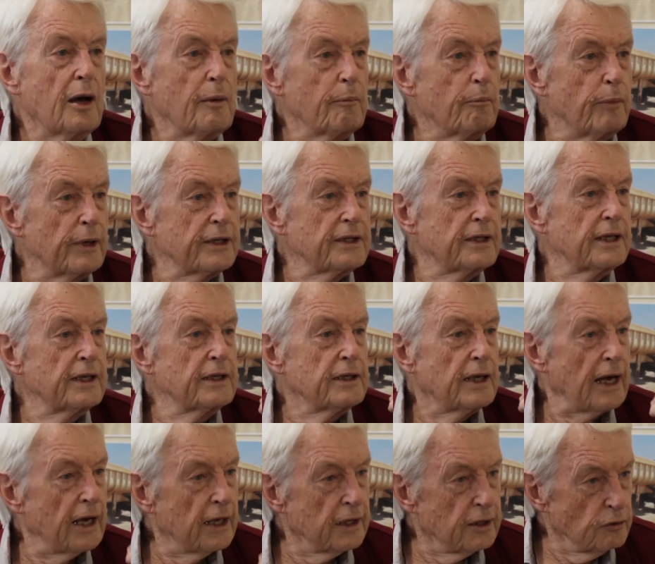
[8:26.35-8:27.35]
but in
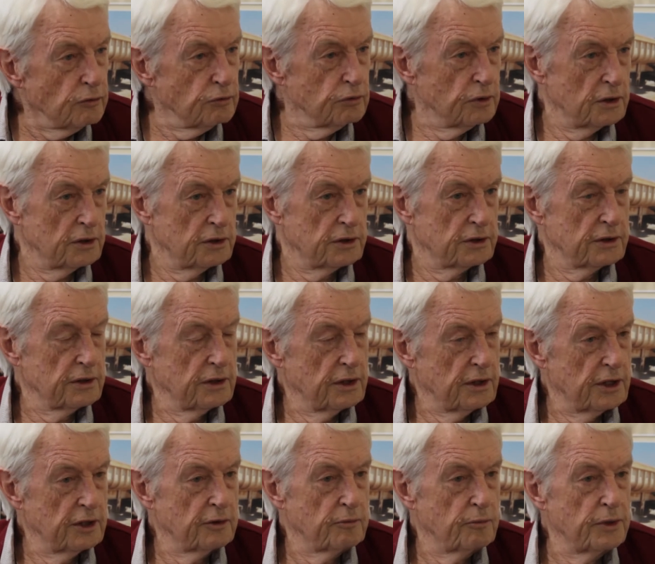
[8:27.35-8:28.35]
other words,
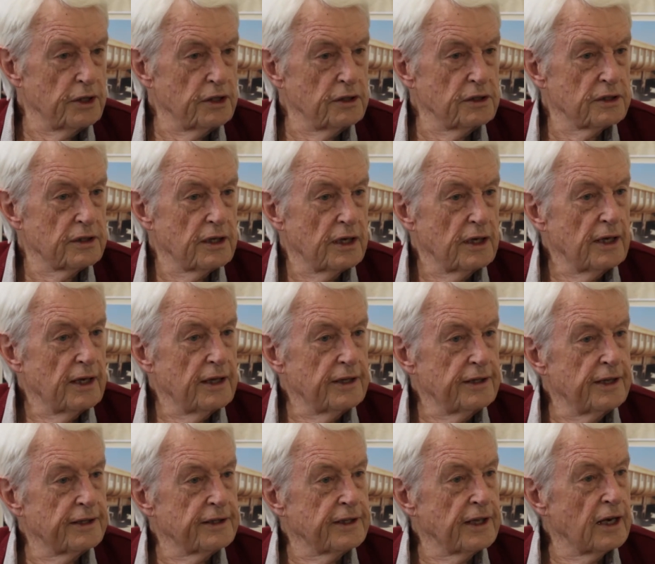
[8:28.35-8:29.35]
it means
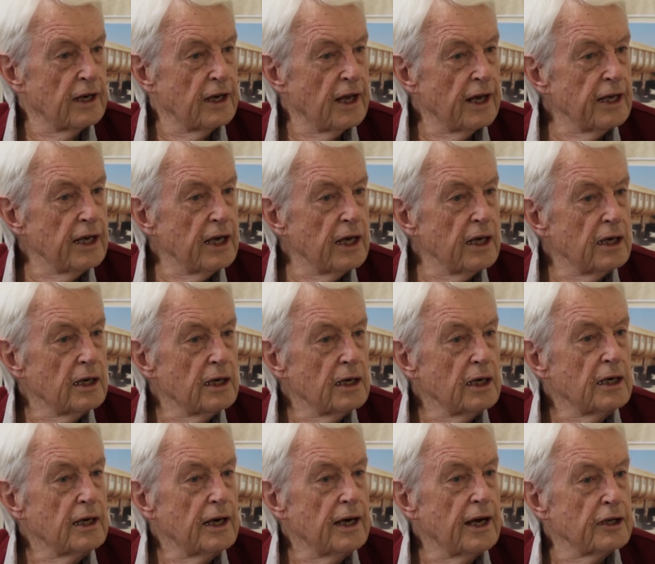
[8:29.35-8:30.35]
that the layer,
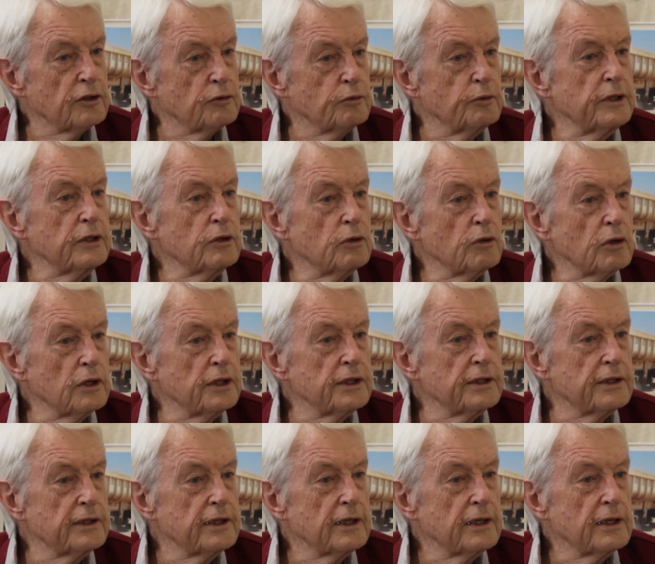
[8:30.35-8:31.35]
as we call it